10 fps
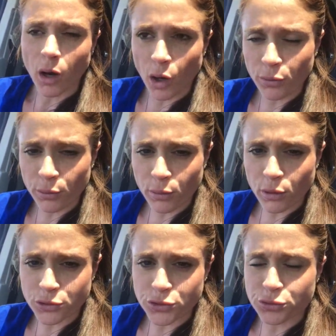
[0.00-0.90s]
all their
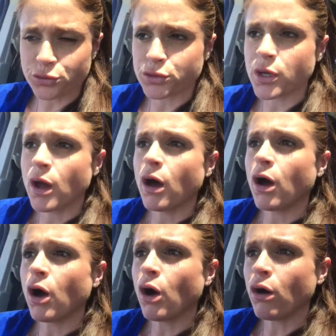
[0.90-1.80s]
cultures,
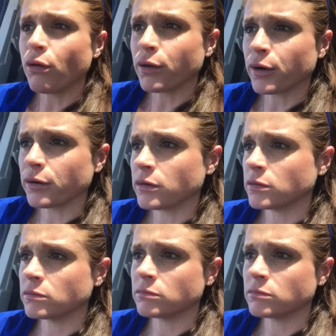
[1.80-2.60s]
all their